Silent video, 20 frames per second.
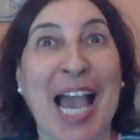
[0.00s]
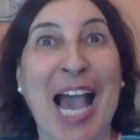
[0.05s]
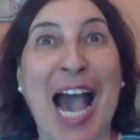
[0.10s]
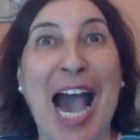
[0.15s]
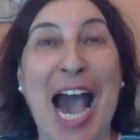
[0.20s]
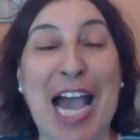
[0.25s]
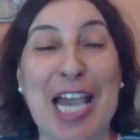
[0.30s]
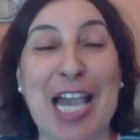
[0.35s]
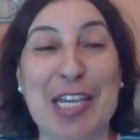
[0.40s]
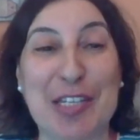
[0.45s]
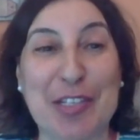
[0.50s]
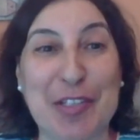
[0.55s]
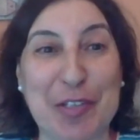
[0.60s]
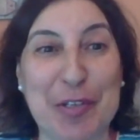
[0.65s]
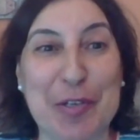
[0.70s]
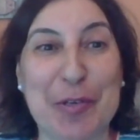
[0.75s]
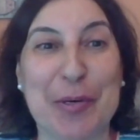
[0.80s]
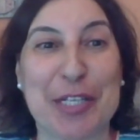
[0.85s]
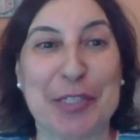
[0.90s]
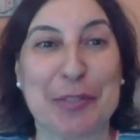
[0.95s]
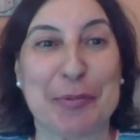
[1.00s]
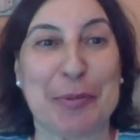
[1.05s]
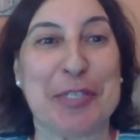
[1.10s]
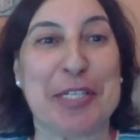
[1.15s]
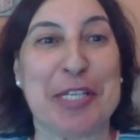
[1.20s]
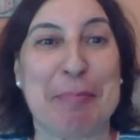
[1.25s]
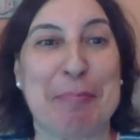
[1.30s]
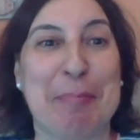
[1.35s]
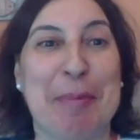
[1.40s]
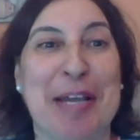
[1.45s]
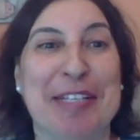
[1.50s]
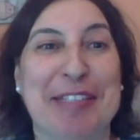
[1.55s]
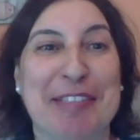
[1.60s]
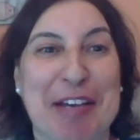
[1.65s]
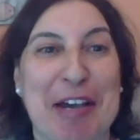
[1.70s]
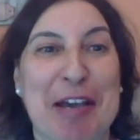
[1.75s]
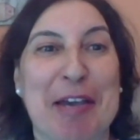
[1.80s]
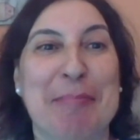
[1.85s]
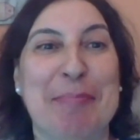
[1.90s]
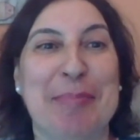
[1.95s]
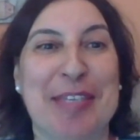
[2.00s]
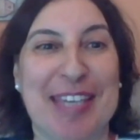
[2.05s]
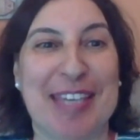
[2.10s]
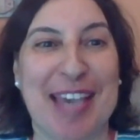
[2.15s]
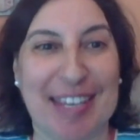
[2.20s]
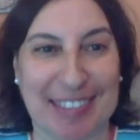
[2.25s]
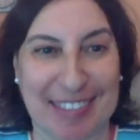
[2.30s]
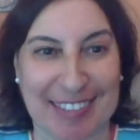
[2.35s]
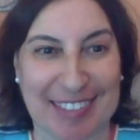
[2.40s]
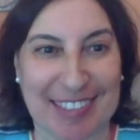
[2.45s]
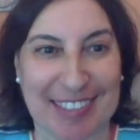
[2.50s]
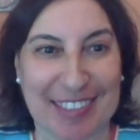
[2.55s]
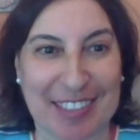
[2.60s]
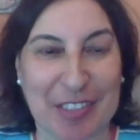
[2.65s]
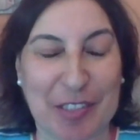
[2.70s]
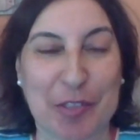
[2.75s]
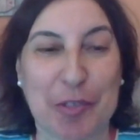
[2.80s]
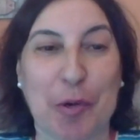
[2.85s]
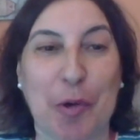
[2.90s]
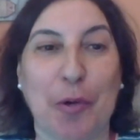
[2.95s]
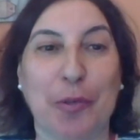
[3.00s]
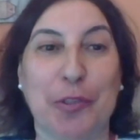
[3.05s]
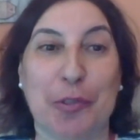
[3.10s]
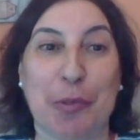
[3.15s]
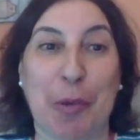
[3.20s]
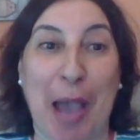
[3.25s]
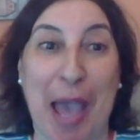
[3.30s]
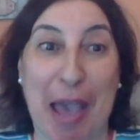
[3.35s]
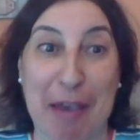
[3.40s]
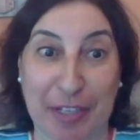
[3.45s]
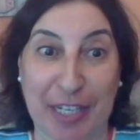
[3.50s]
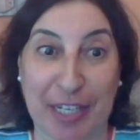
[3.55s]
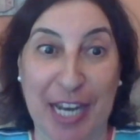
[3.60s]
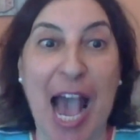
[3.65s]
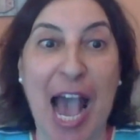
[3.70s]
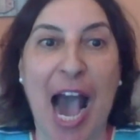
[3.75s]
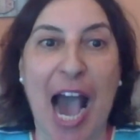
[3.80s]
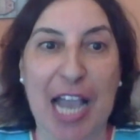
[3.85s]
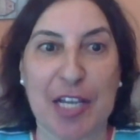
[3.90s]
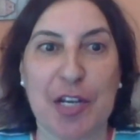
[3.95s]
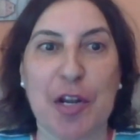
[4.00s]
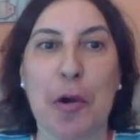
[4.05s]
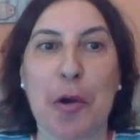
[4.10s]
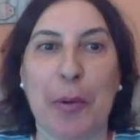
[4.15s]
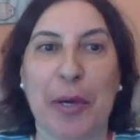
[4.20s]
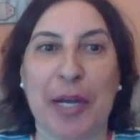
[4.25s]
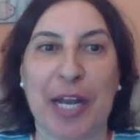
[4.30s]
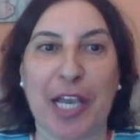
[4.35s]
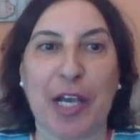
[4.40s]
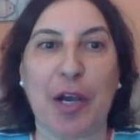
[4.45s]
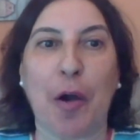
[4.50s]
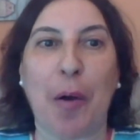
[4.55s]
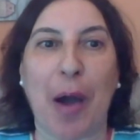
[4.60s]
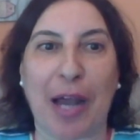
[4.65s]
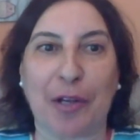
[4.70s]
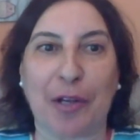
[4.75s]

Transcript: I knew it wasn't my time yet to go to heaven. I know when I go, I'll